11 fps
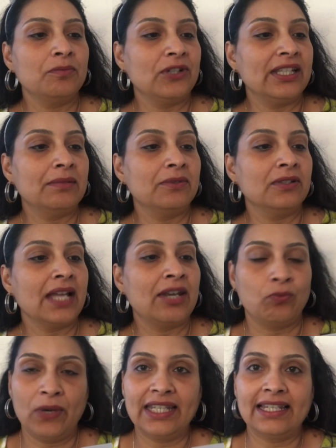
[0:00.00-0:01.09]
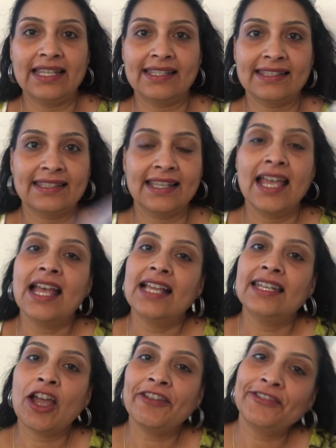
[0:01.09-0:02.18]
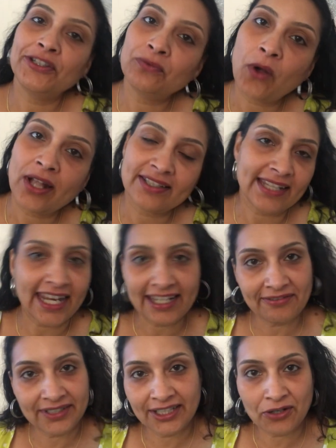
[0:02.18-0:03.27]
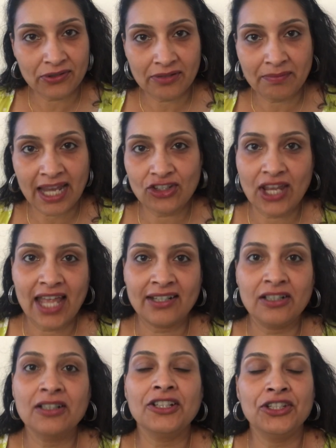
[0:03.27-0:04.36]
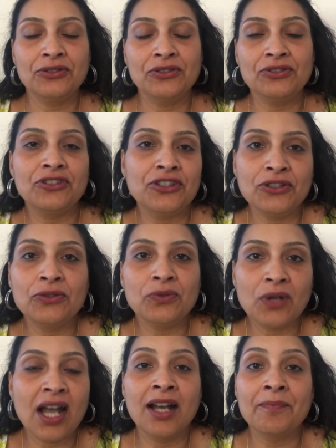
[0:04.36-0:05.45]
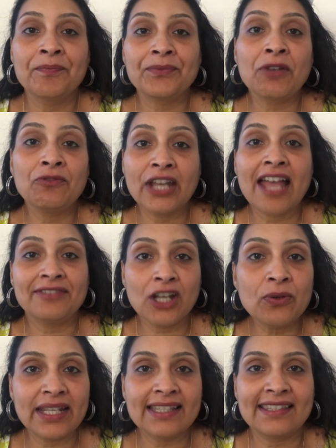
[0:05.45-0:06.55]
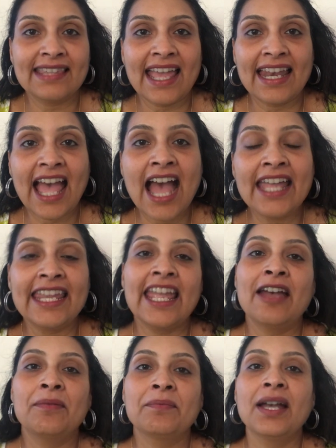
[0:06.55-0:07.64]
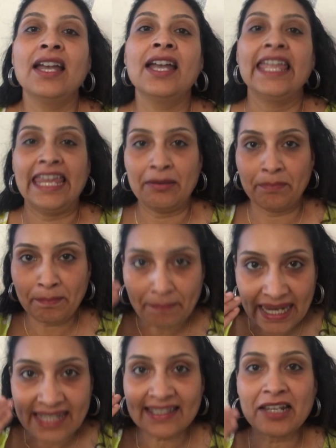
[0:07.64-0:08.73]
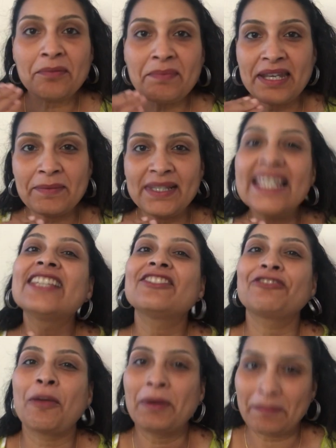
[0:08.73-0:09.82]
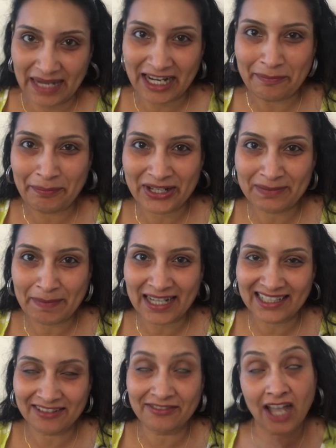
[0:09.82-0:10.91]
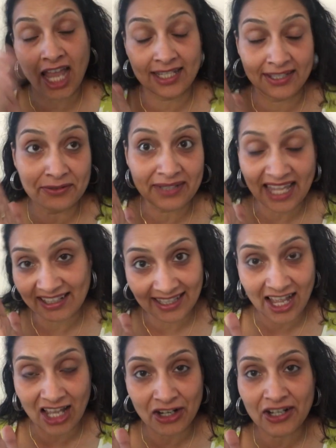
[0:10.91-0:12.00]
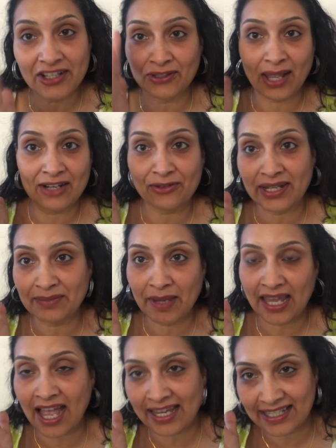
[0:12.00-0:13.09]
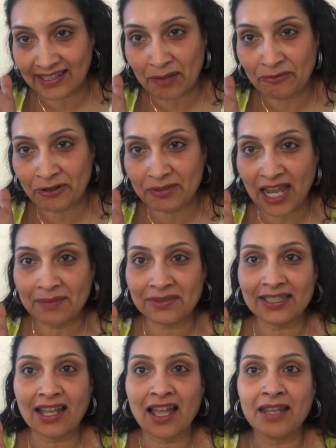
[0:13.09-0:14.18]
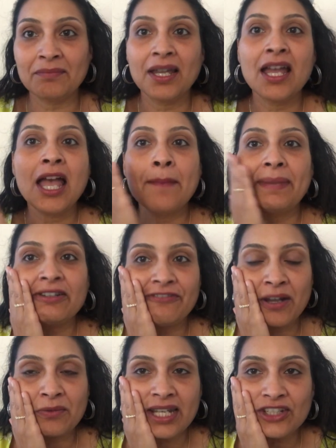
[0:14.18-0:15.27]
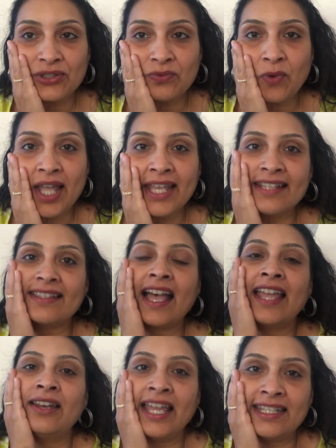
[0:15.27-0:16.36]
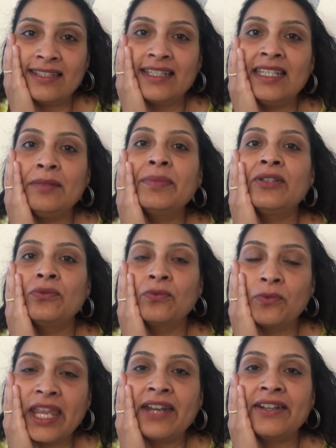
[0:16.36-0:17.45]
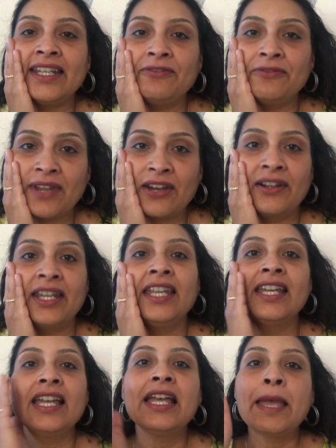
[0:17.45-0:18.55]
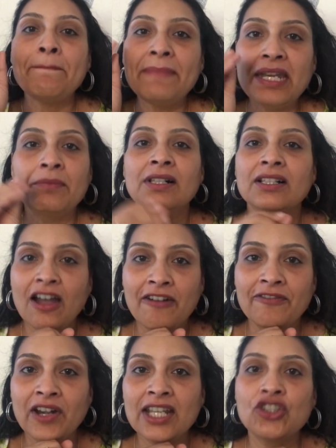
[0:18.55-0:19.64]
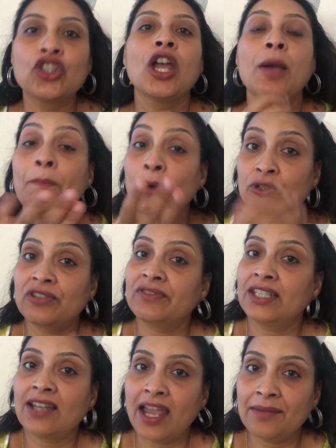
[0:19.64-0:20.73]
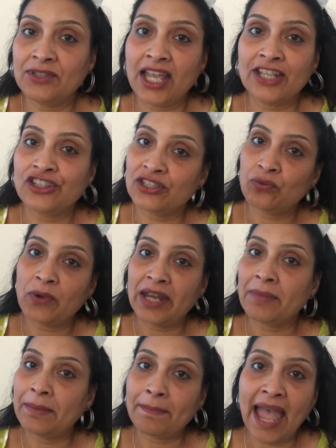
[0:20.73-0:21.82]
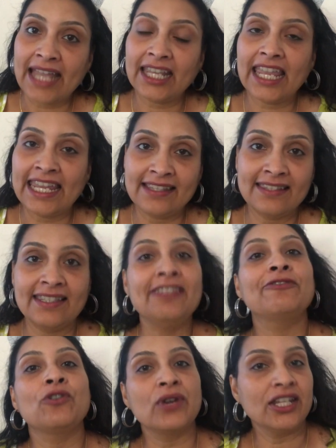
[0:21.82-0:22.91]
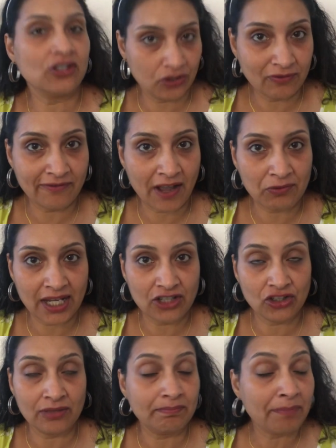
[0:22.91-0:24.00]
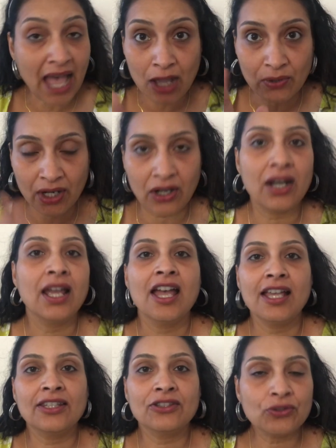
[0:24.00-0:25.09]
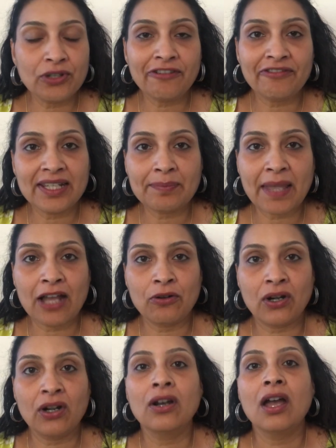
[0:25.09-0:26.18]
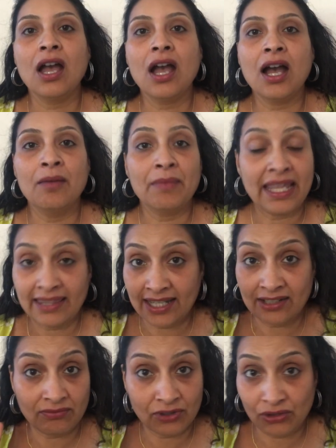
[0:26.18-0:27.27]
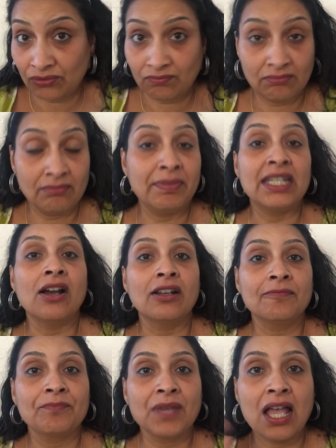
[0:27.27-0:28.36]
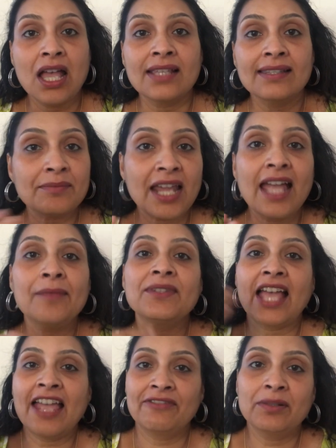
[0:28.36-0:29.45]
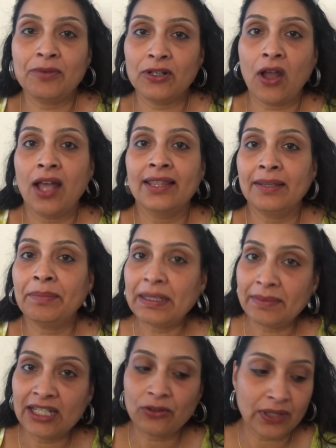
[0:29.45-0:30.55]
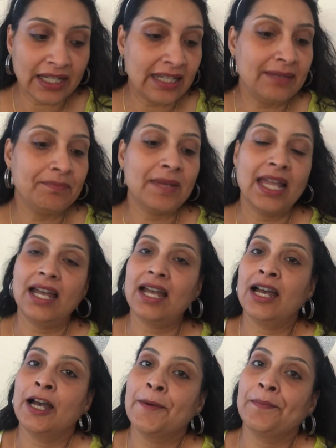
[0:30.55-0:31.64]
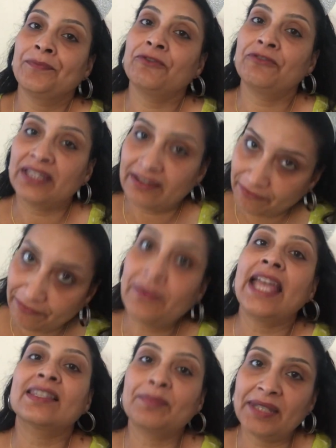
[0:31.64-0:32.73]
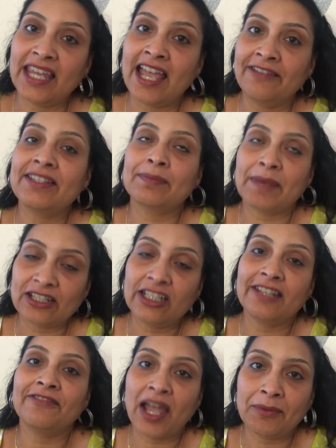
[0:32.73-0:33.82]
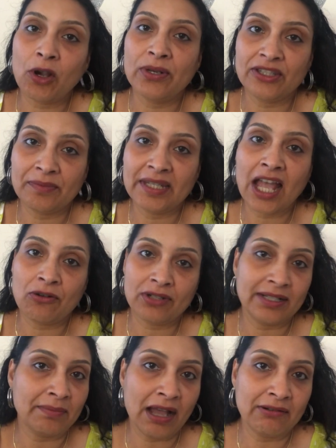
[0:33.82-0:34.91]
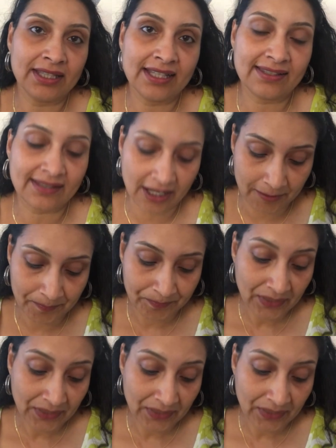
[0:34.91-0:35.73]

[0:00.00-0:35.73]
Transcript: breathable and weightless. Now, if you watched any videos on my channel, you would have noticed that I am a basic minimalist from a makeup perspective. I do like color, so I'll dress my eyes up from time to time. But foundation-wise, I like to keep it very, very minimal coverage. Most of the times, I just wear my MAC NC42 foundation powder, the Studio Fix powder, and then just be done. Sometimes I will put on the BB cream with SPF, especially if I'm going to be out and about in the sun.